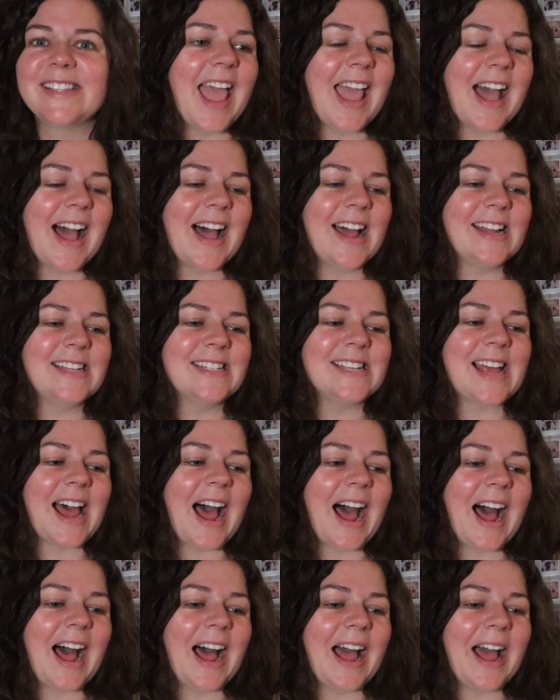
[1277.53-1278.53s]
and
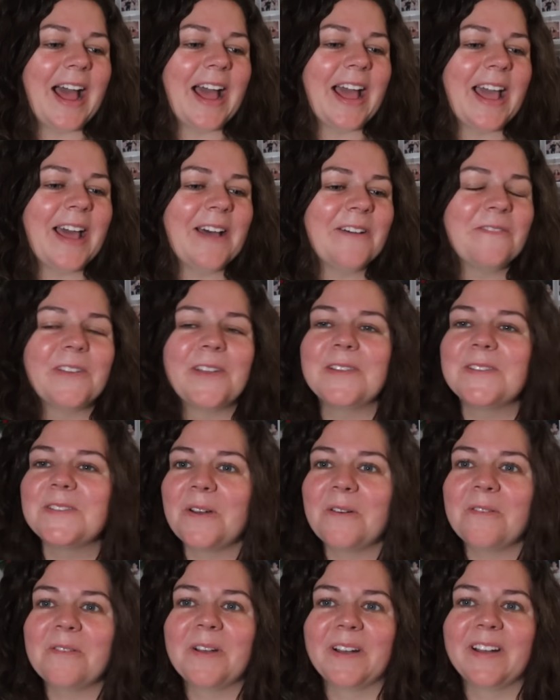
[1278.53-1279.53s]
I feel
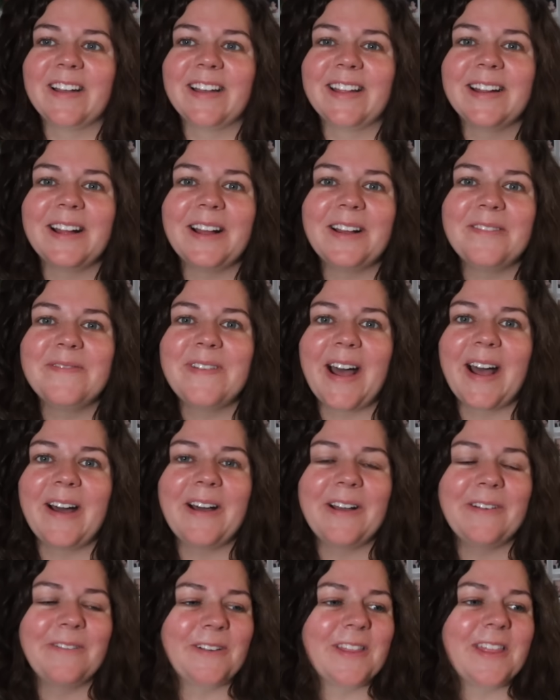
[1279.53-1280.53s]
so good about
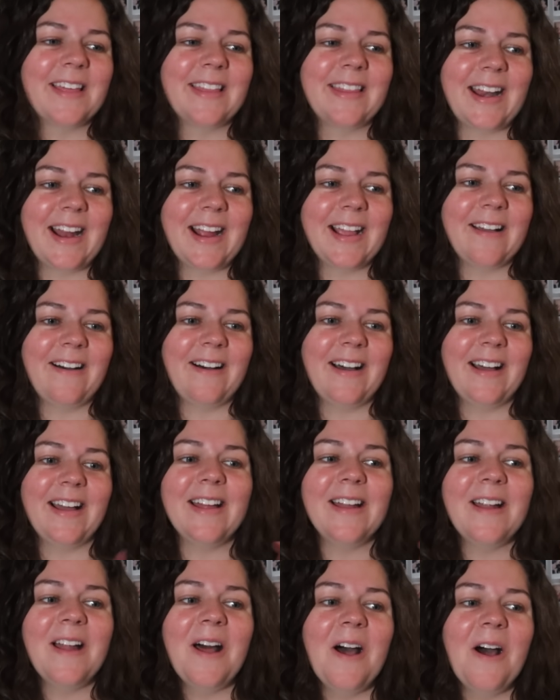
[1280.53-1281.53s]
everything that I got.